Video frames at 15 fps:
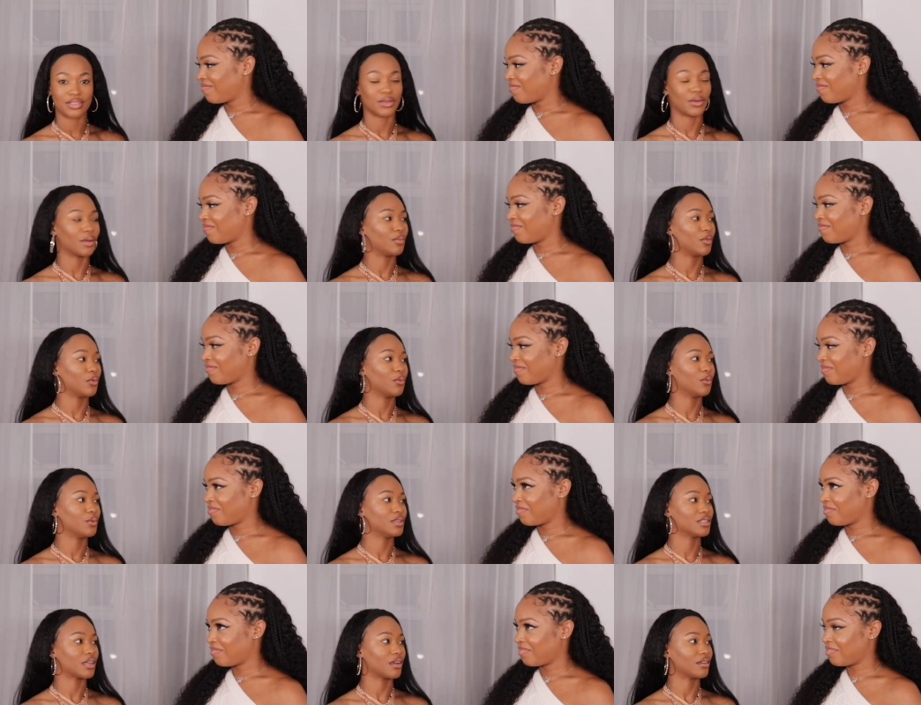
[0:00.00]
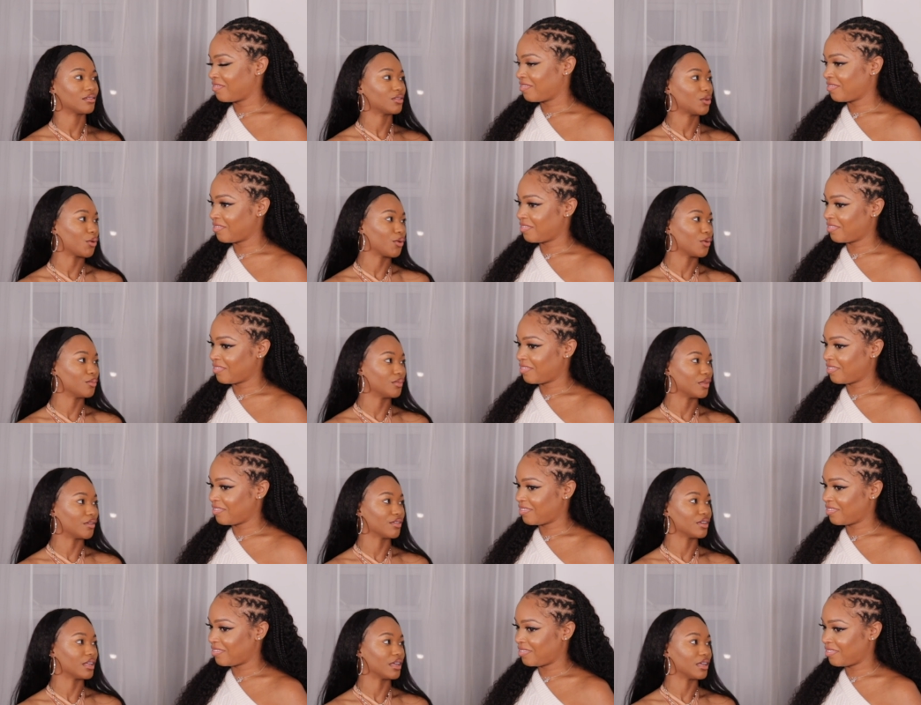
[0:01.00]
Speaker 1: so I'm not always at home
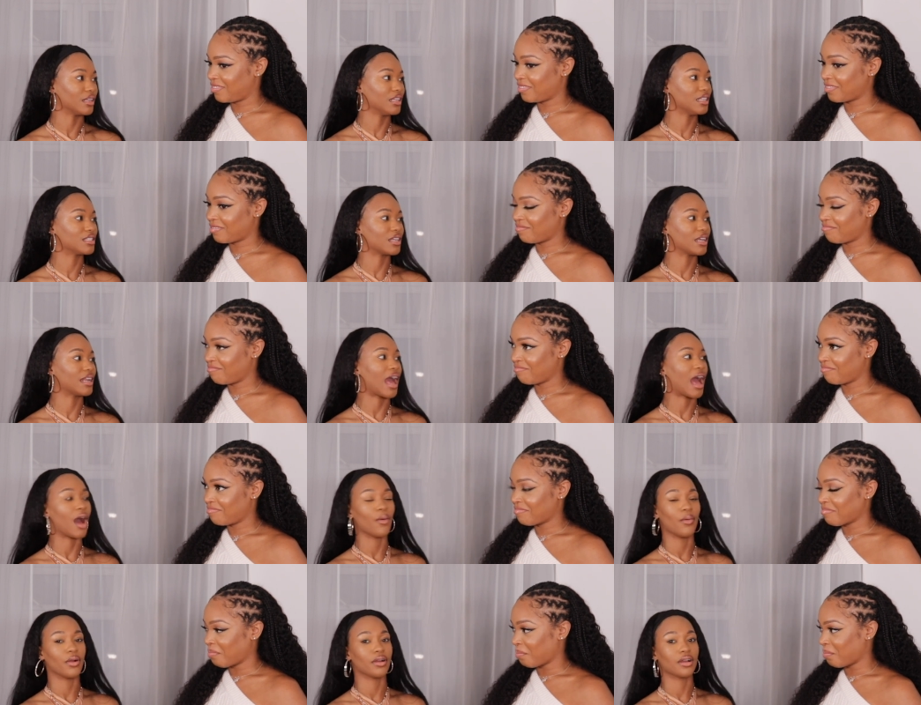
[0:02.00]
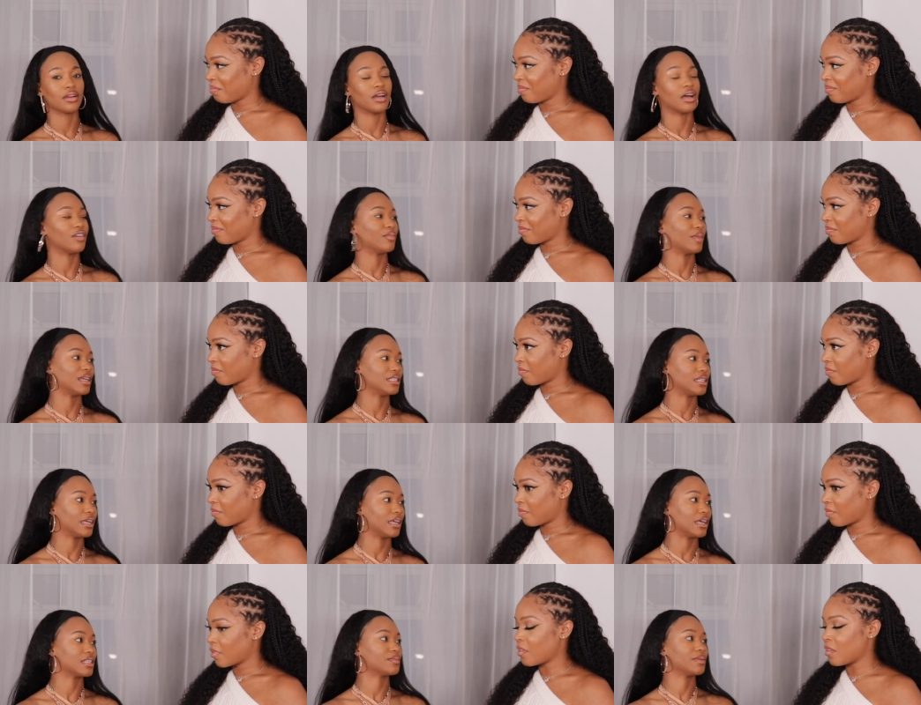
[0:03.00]
every day. At least an hour out of my day
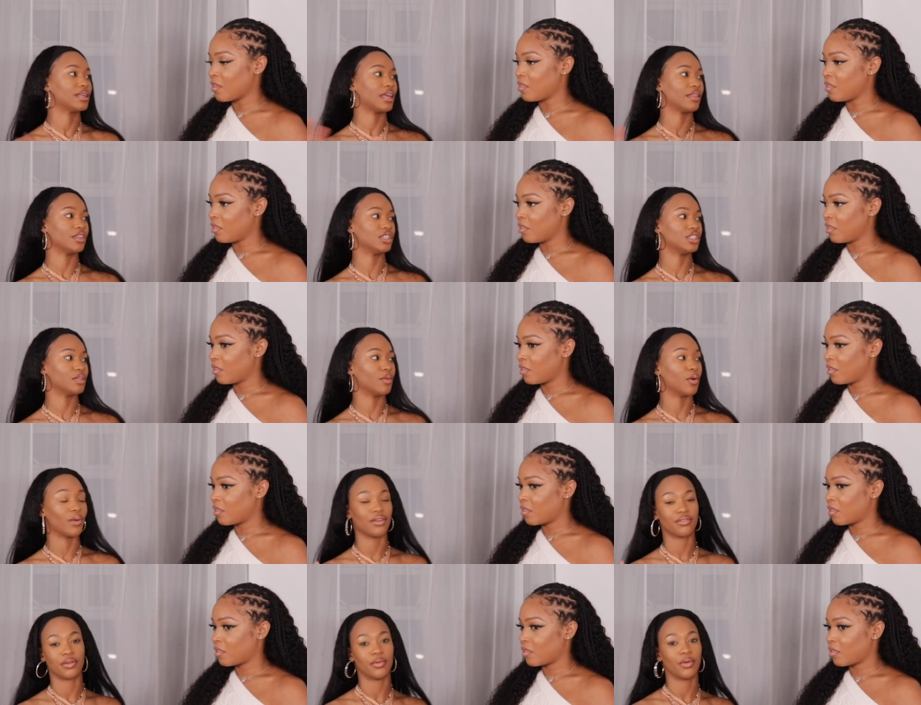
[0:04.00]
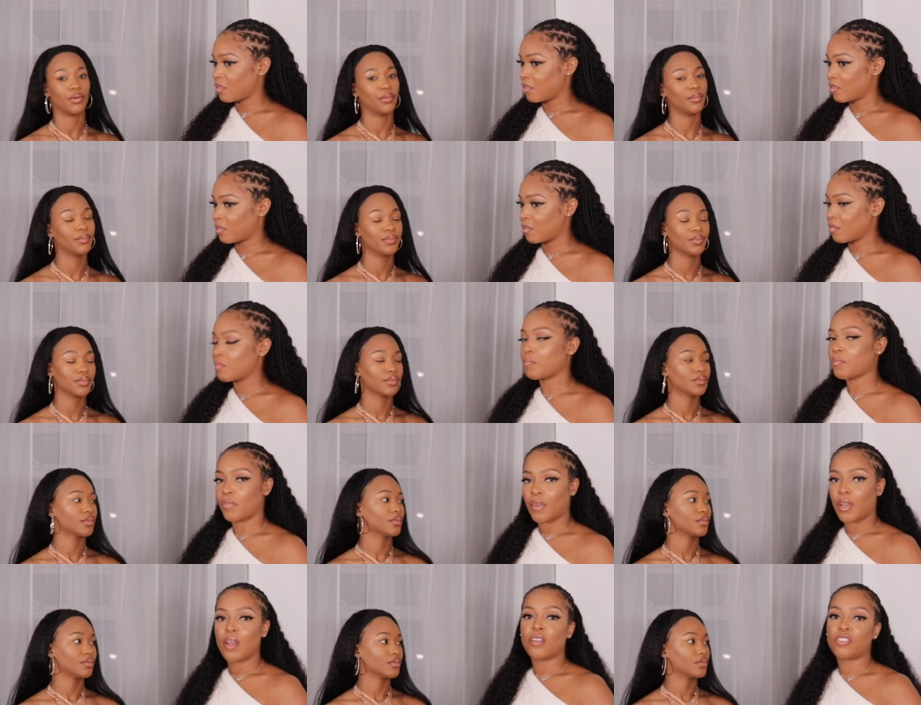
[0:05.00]
I spend mm. at the gym away from home.
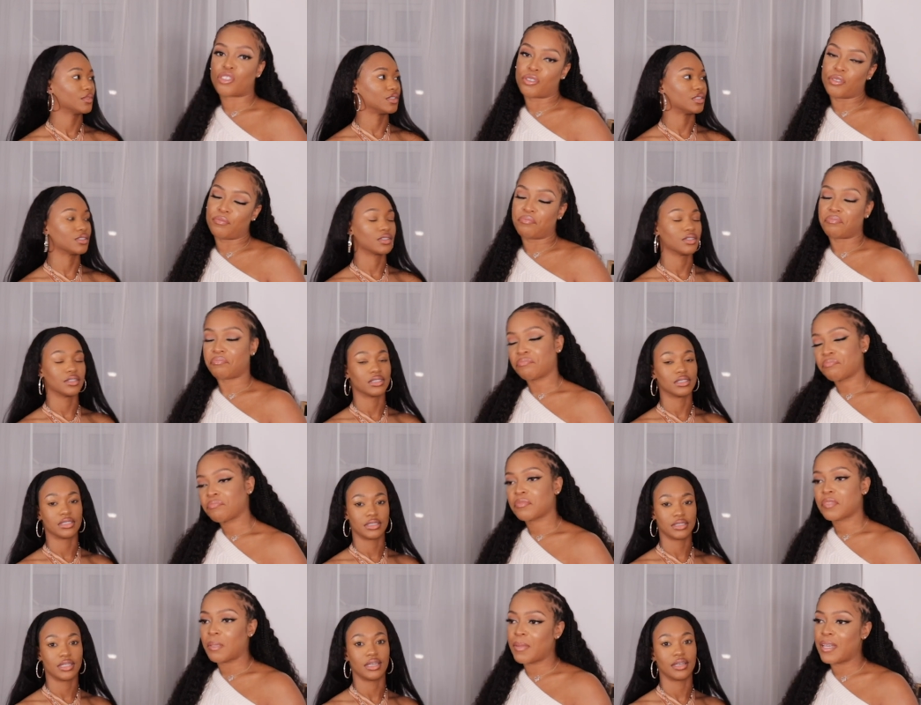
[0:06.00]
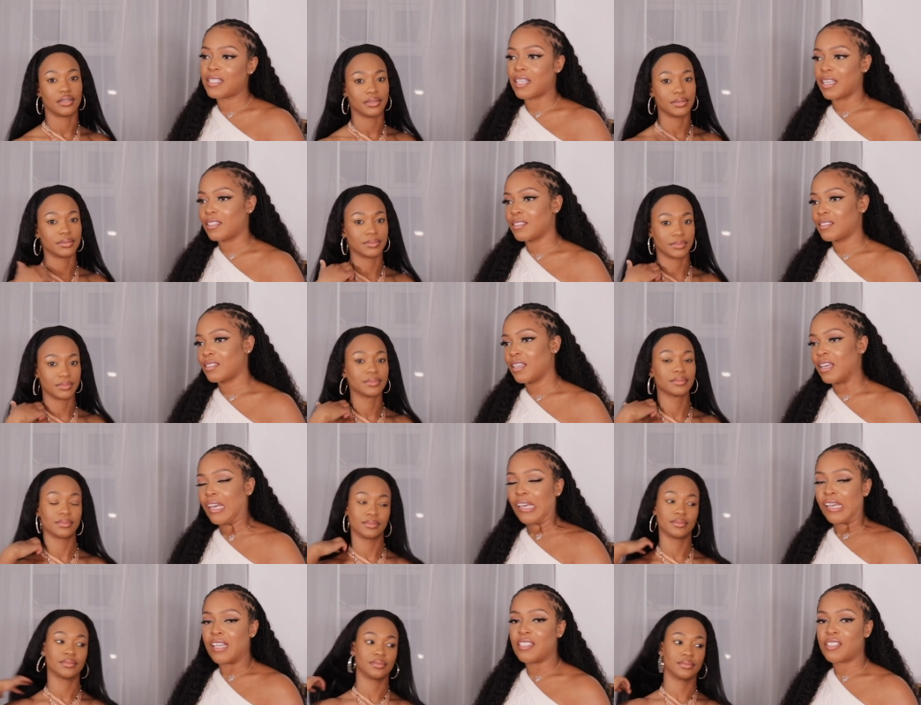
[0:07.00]
Speaker 2: True. Which good. Yeah. Makes sense
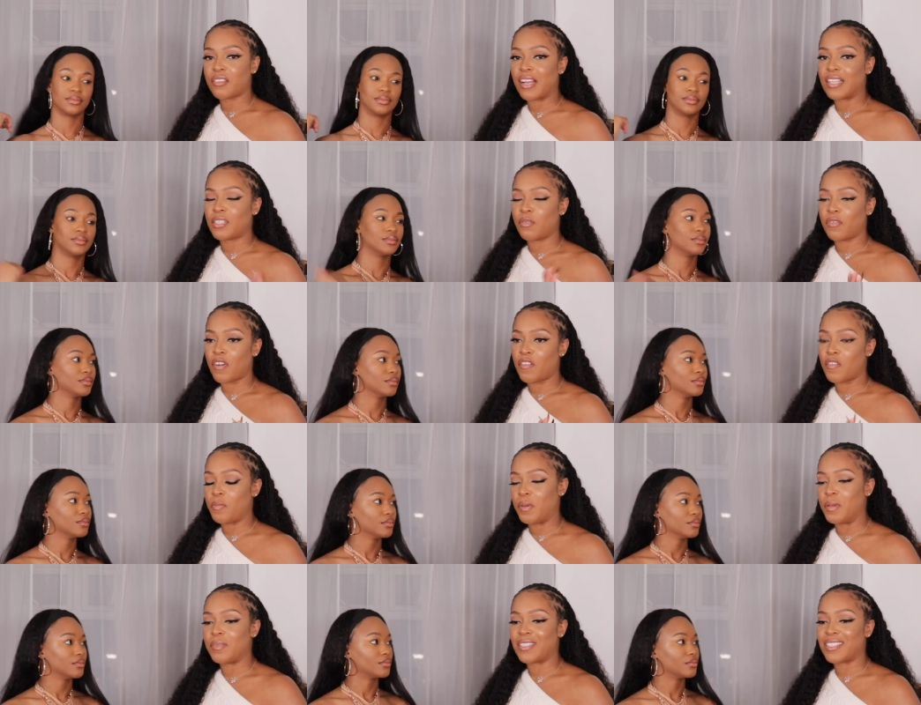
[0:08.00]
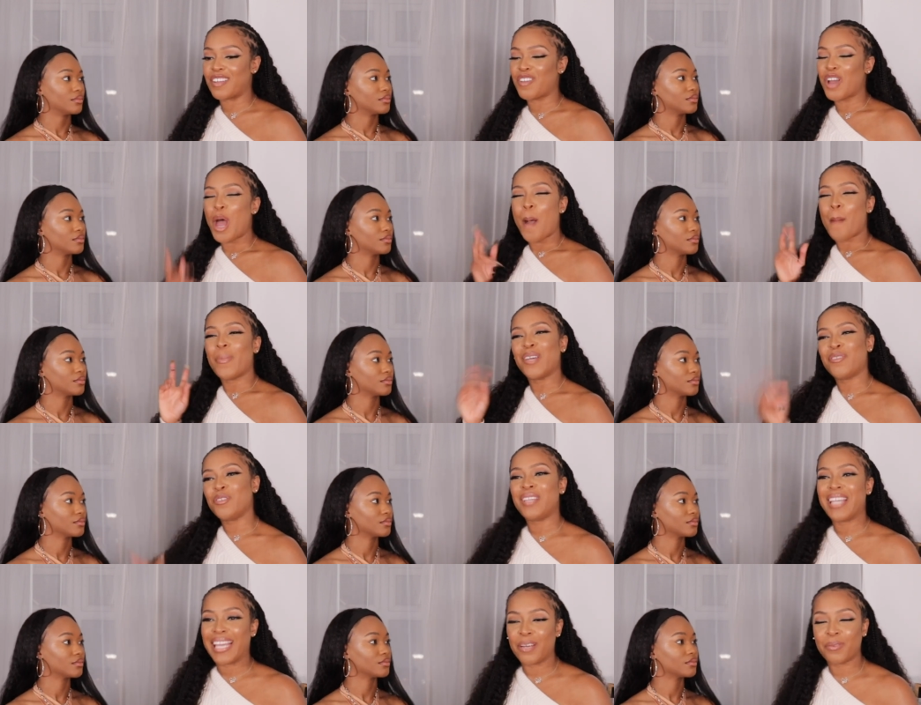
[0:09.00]
interacting with other people and stuff. But if you
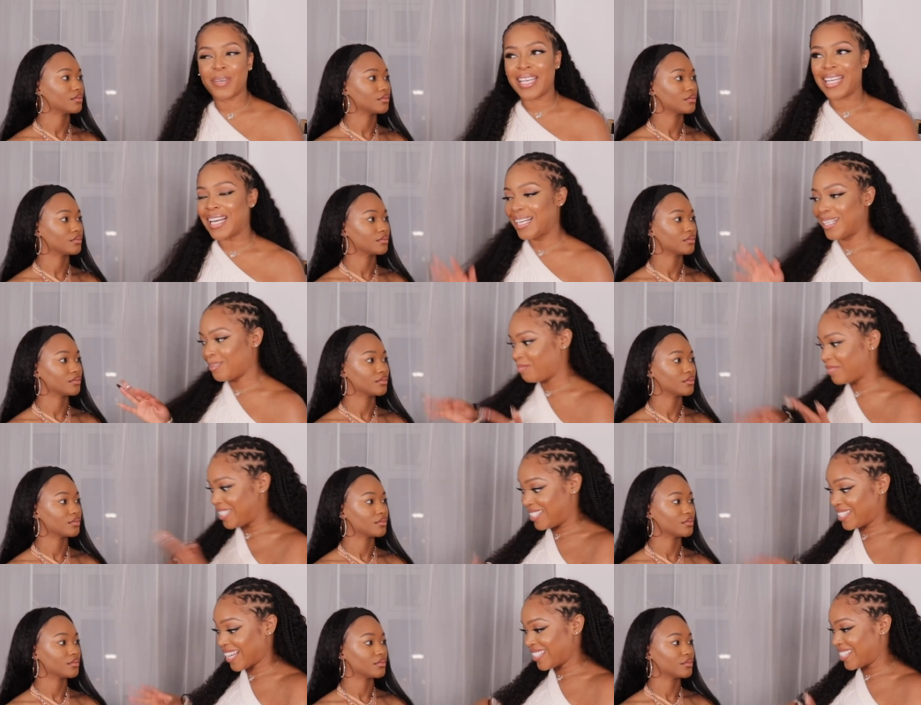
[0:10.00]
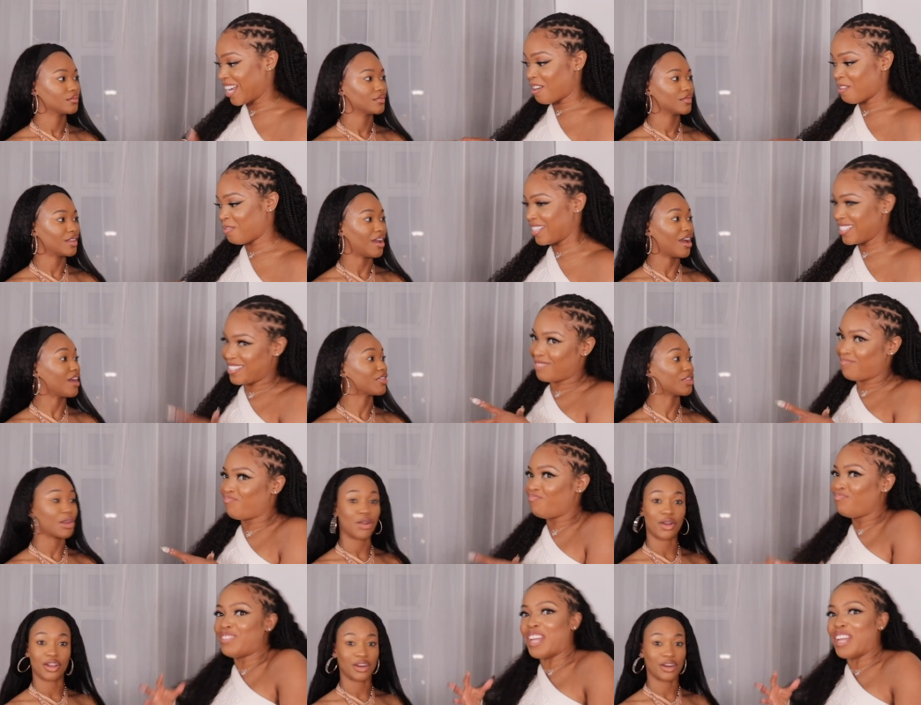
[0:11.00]
gain weight, um, these sexy outfits, they're not gonna,